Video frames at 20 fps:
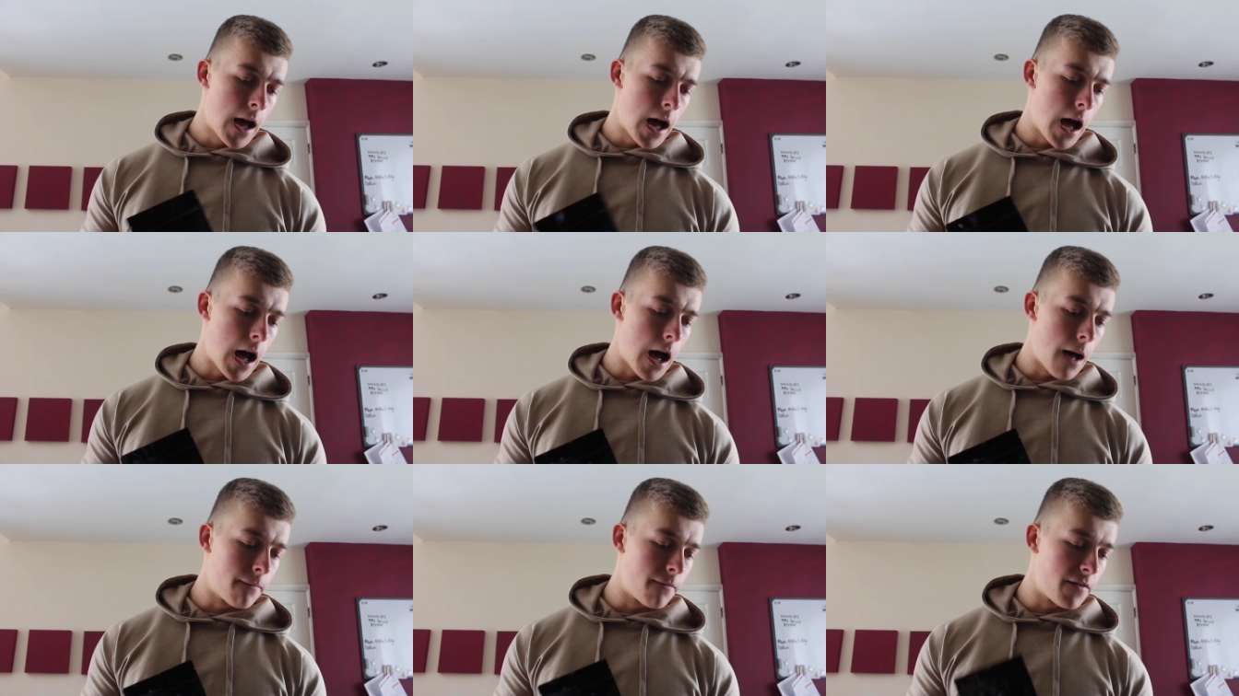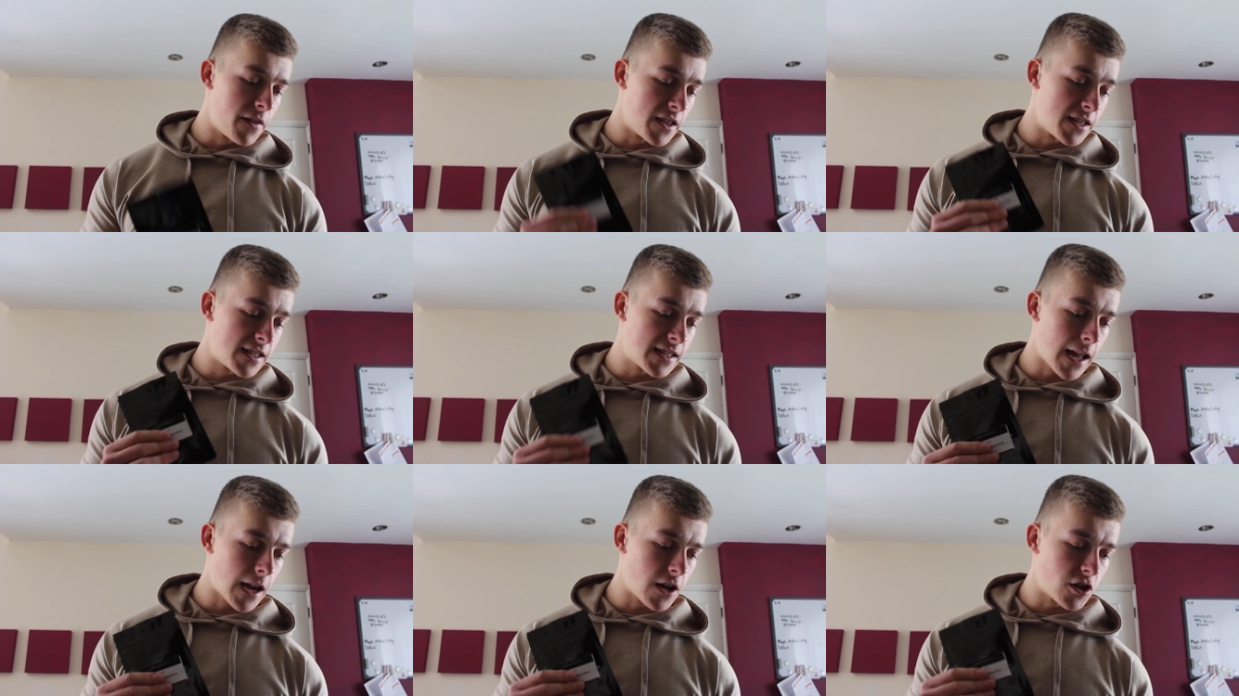um, for
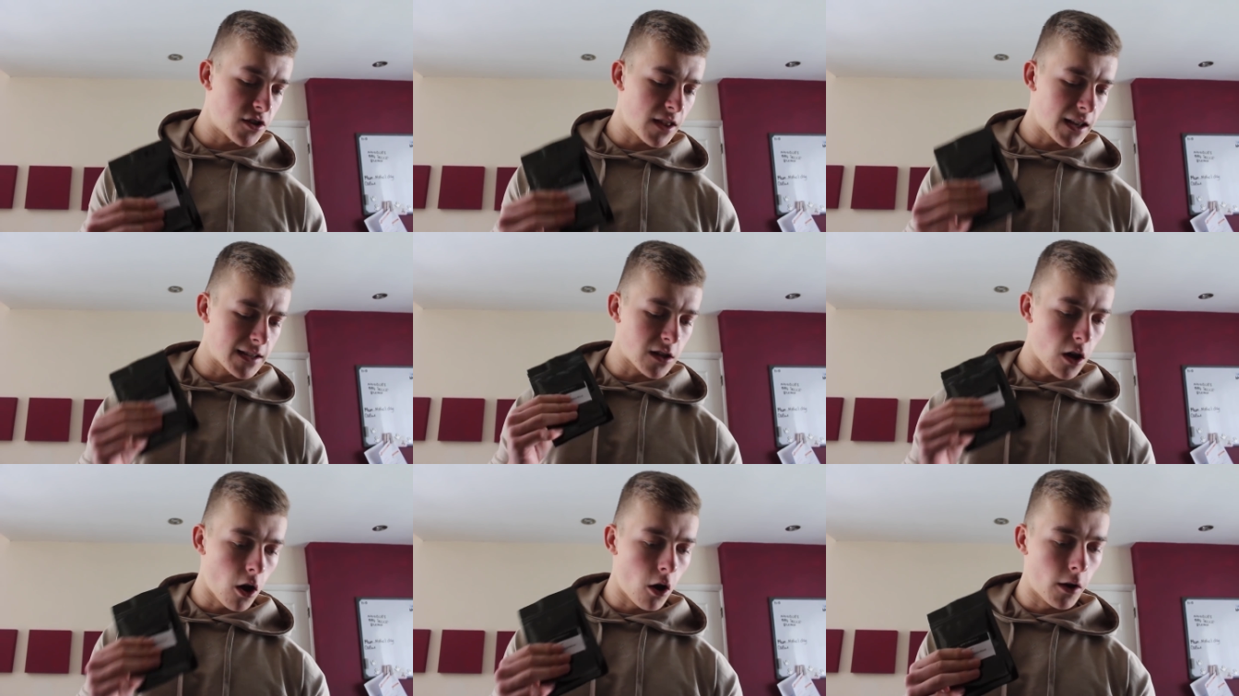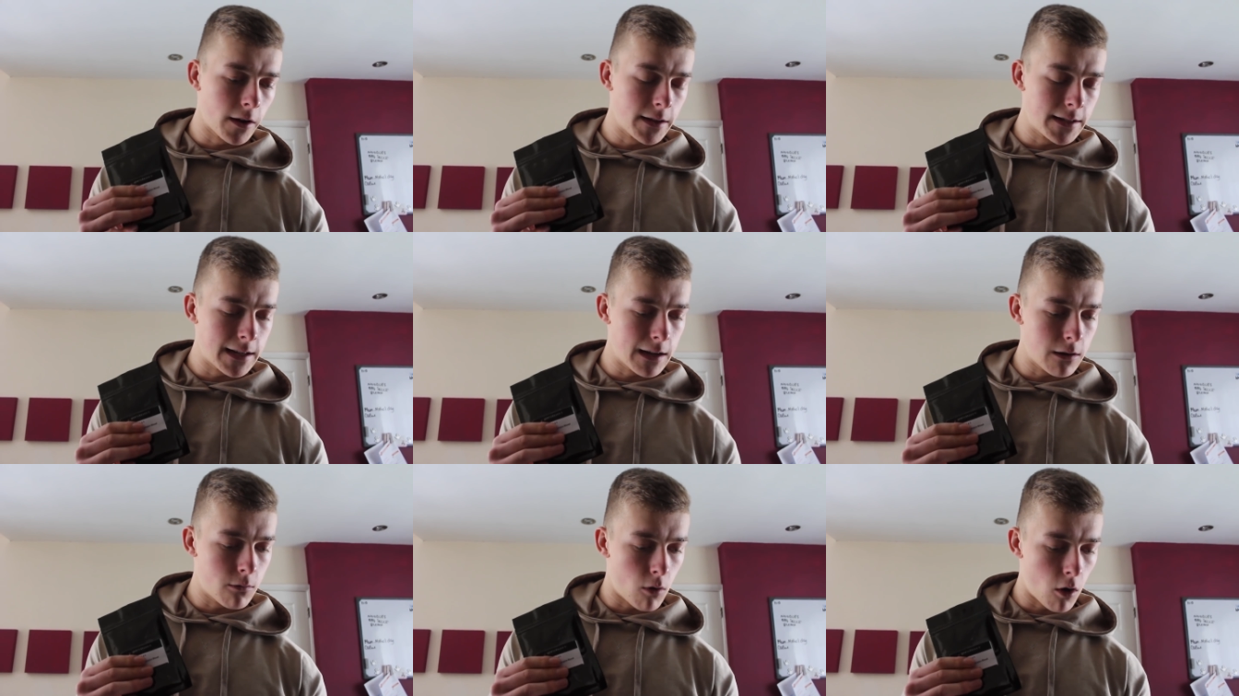the stage. So that's
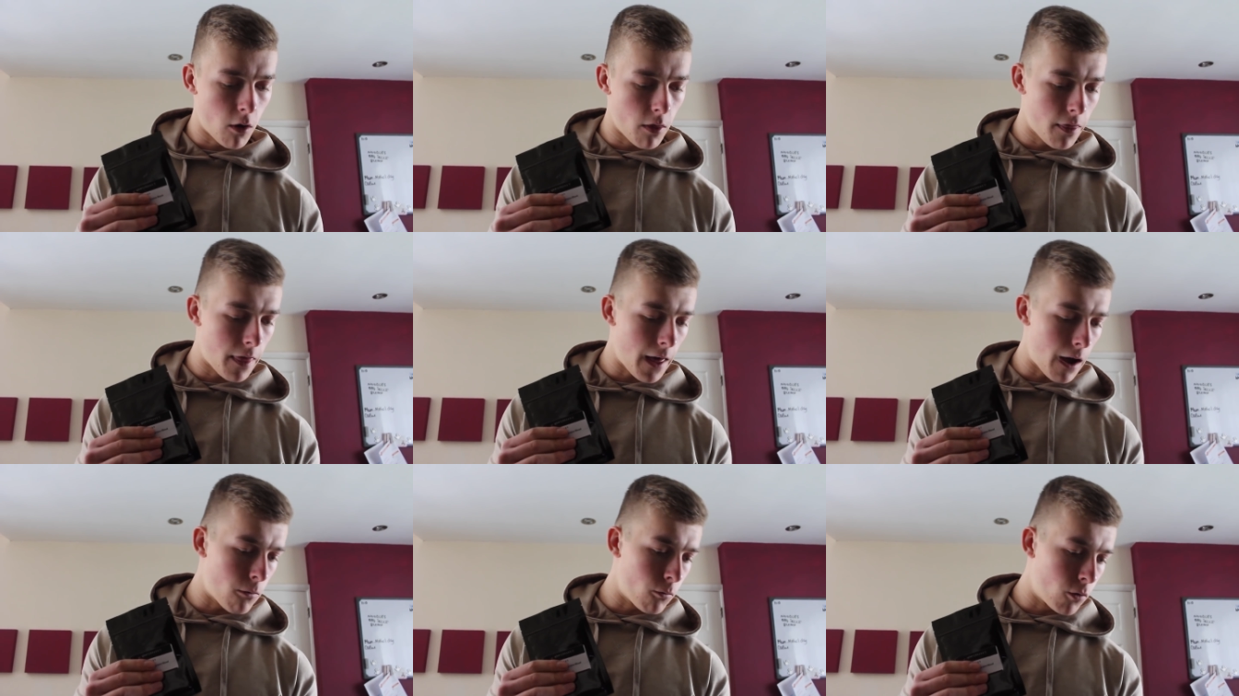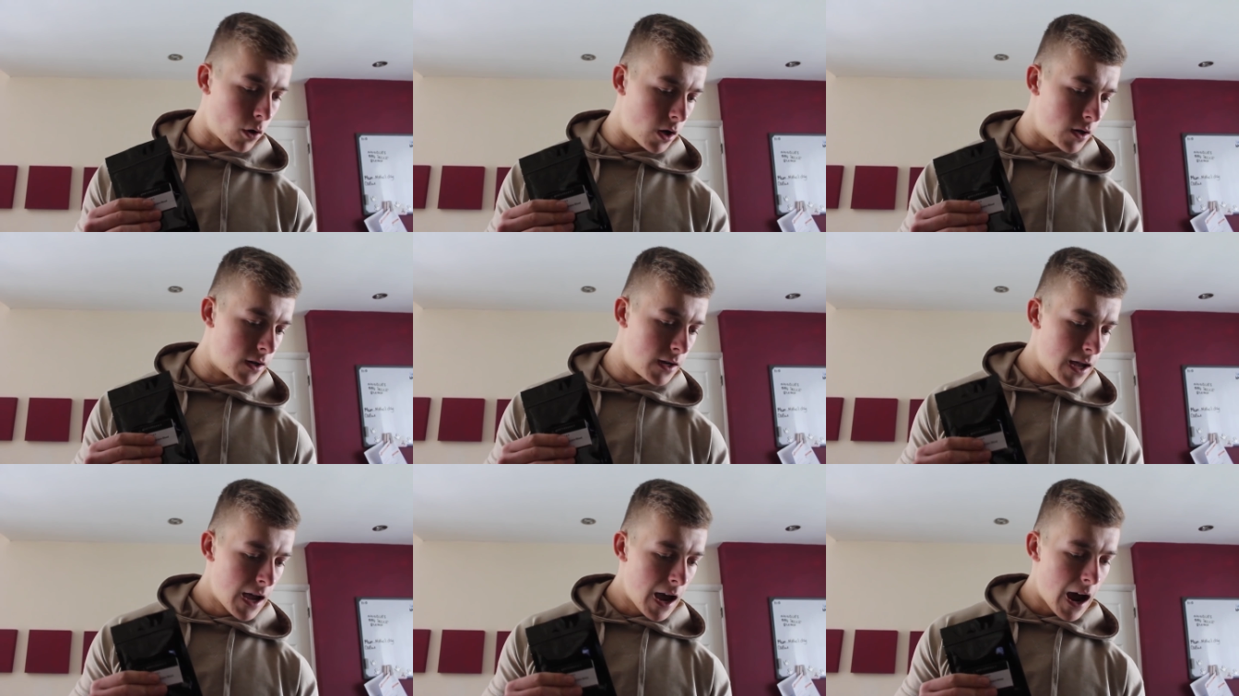ideal on that
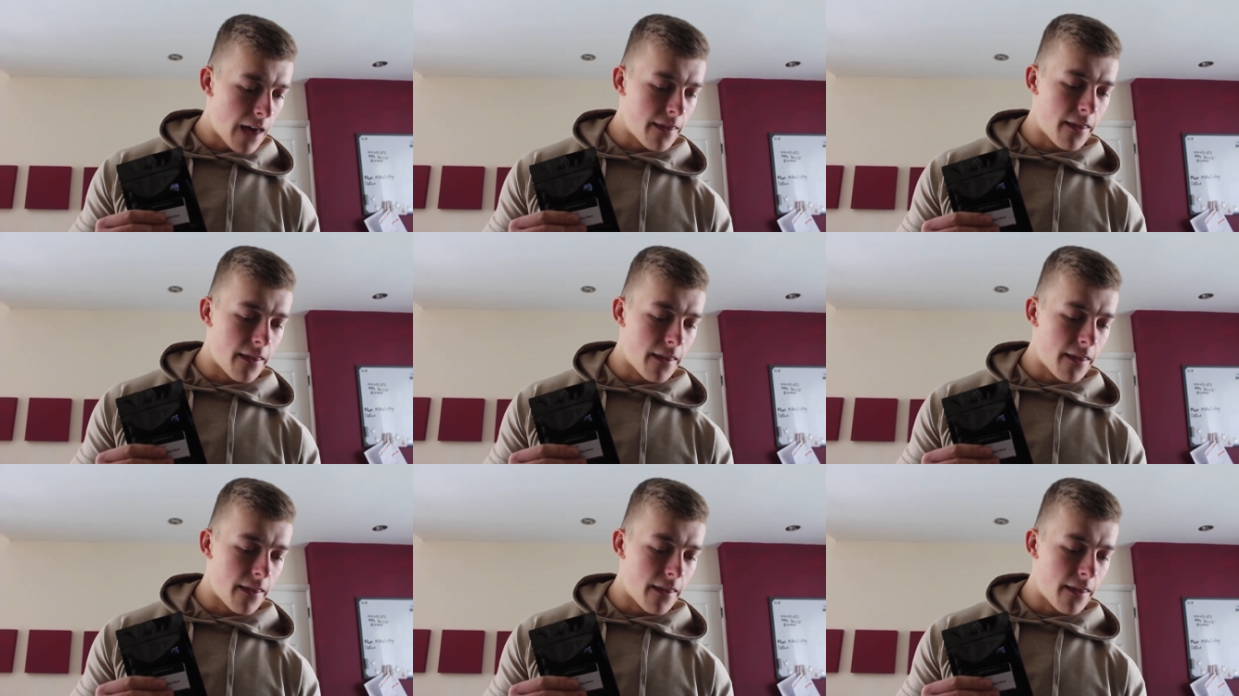one.